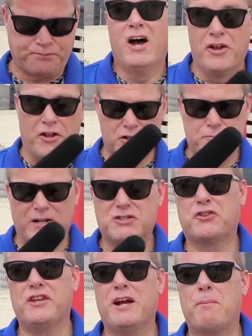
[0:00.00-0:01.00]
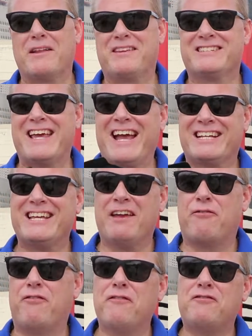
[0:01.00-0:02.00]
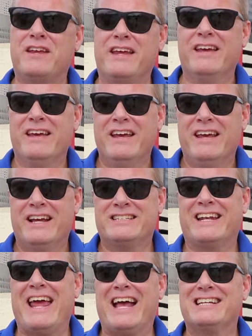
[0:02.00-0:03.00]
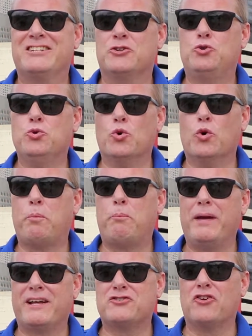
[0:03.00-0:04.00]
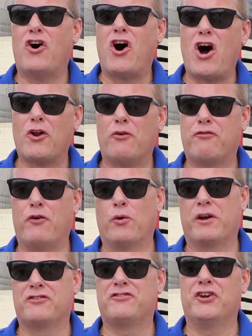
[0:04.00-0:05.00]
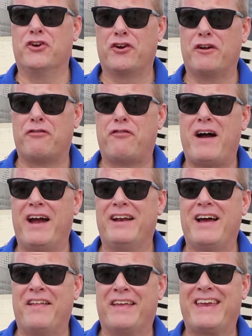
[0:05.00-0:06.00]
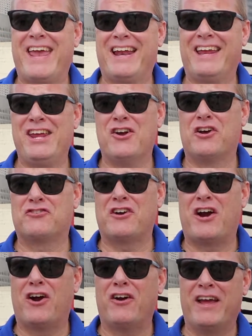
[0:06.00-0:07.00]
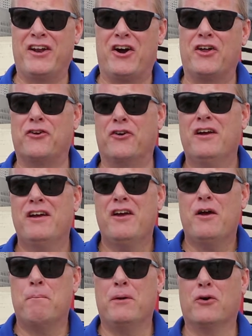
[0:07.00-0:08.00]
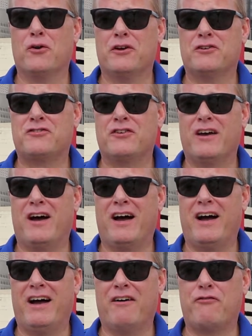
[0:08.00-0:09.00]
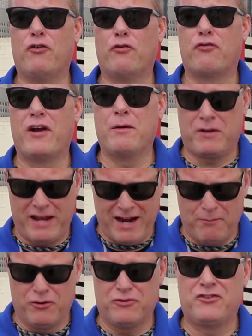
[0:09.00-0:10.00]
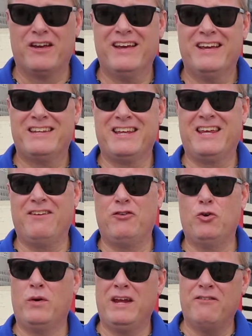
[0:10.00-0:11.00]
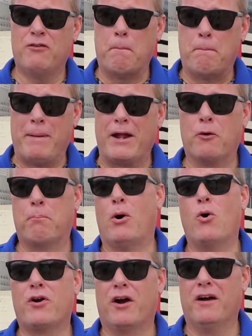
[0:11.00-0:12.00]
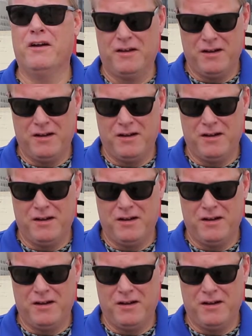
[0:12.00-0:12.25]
Another special thing about this XA50 is it has the dual pixel autofocus that you're going to find on the Canon EOS R and other mirrorless full frame cameras to give you even better bokeh